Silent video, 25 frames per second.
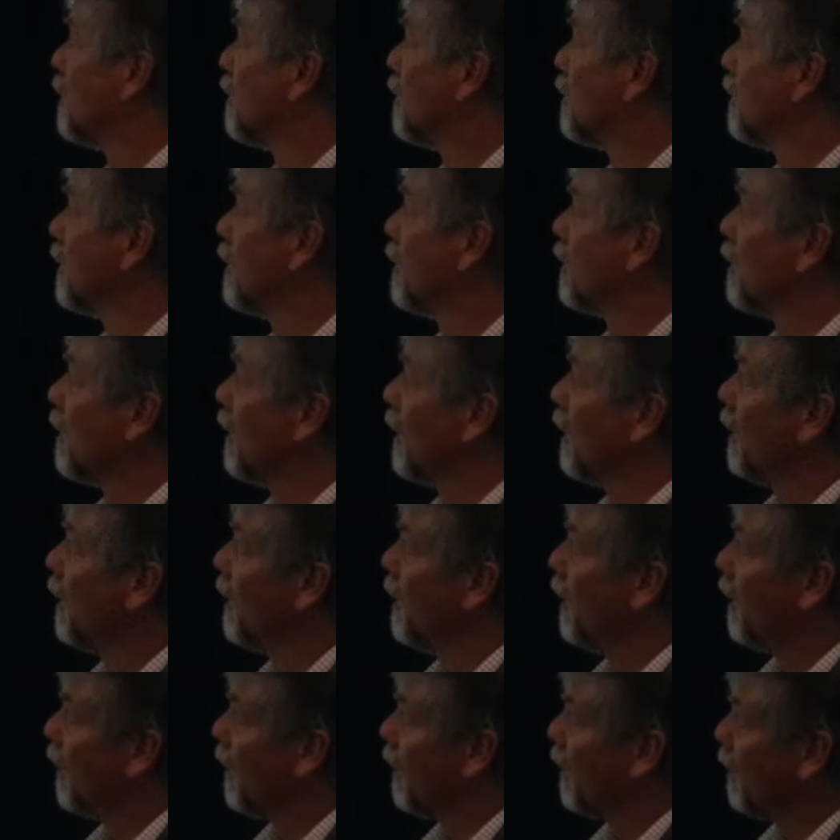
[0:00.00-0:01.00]
Right?
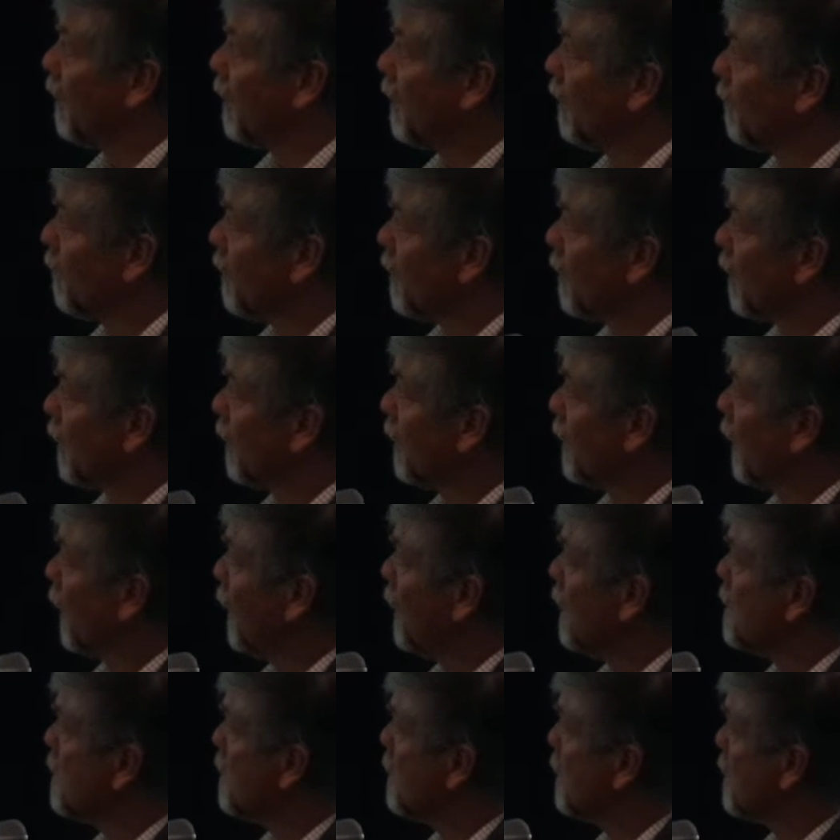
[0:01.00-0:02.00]
And then we've got
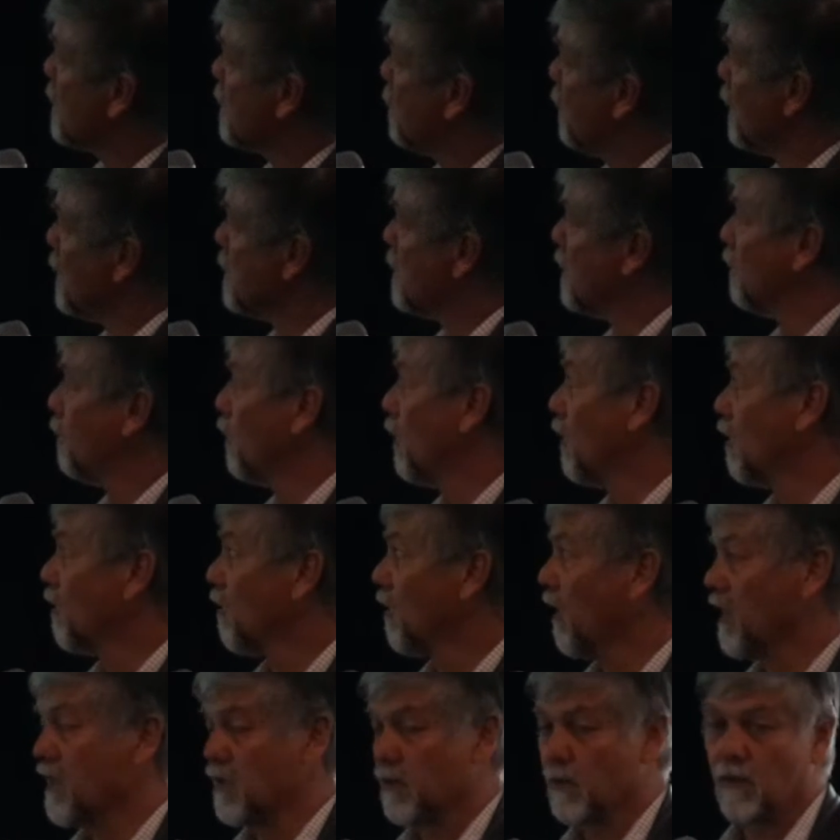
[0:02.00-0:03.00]
acacia species world
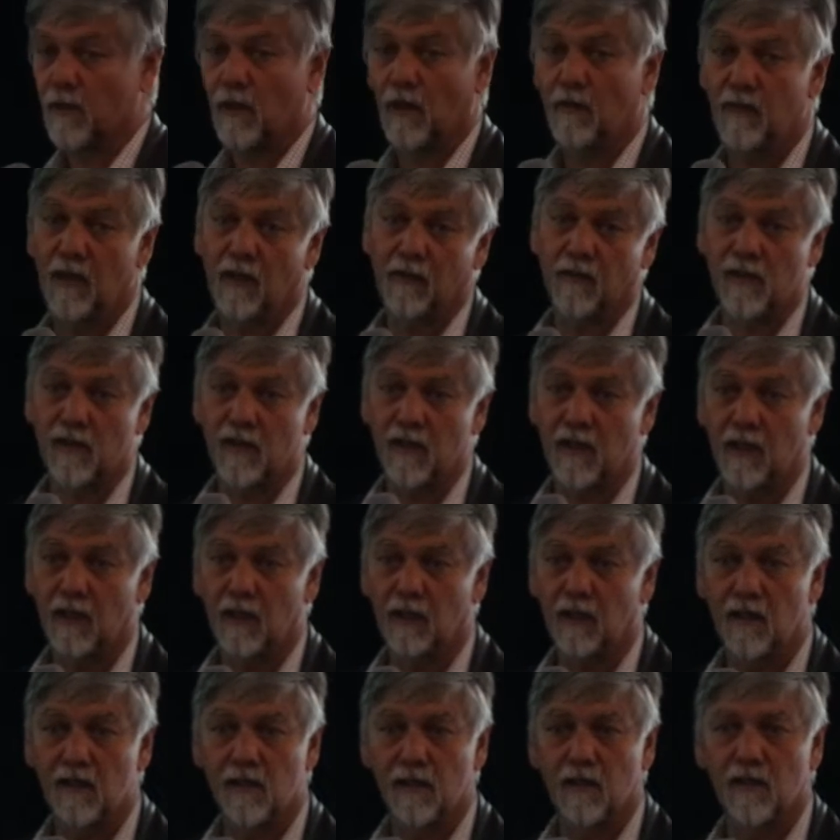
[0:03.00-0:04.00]
range, which I've never
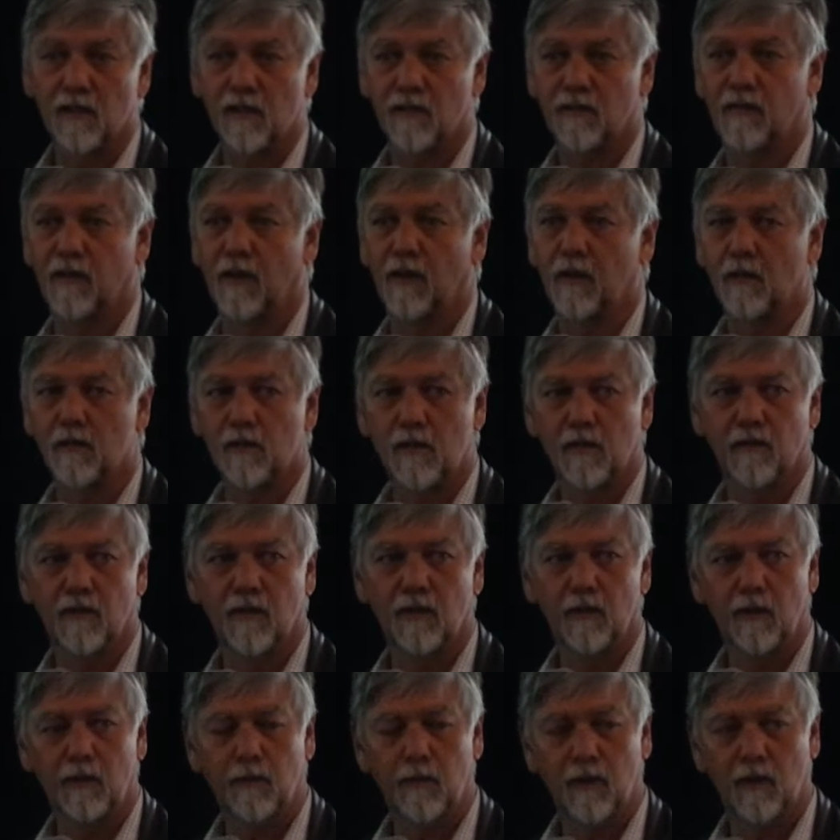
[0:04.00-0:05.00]
seen. These are just photos of
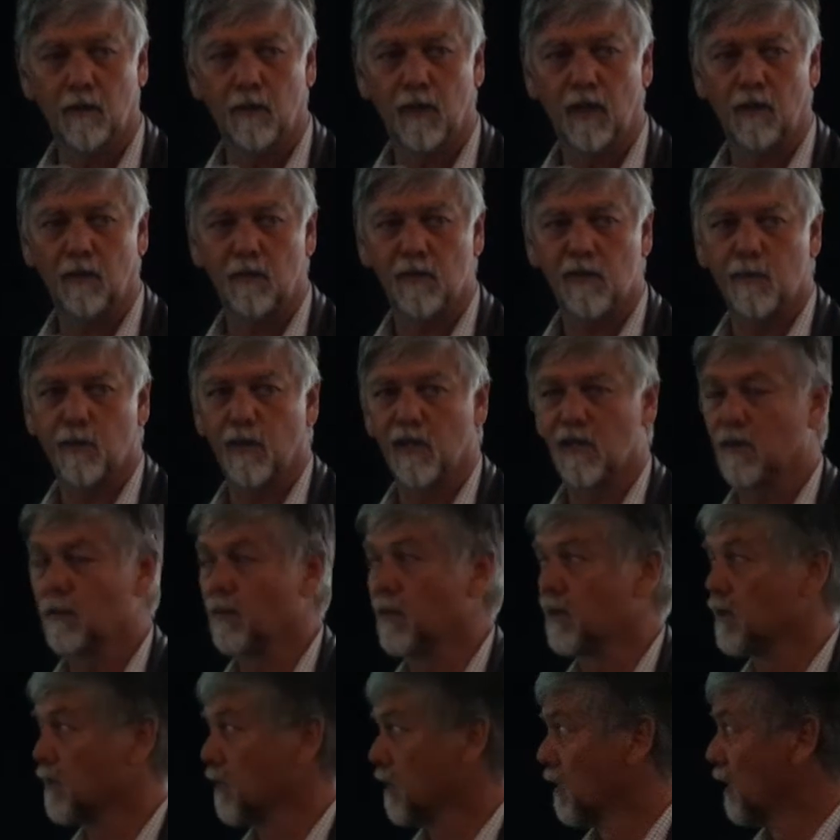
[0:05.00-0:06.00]
Hungarian
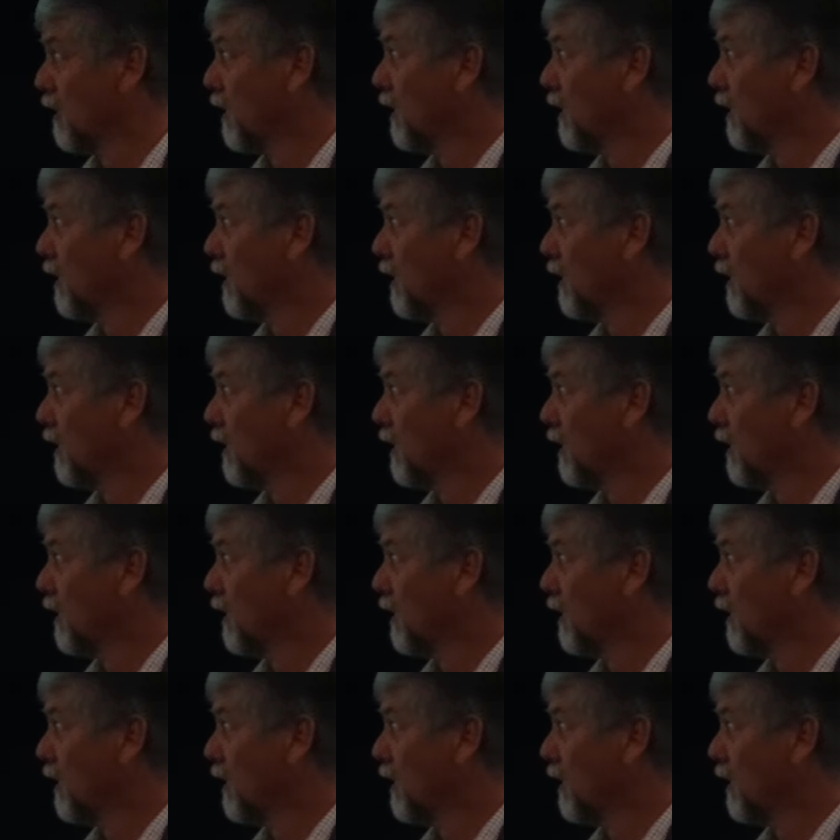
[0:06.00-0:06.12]
specimens.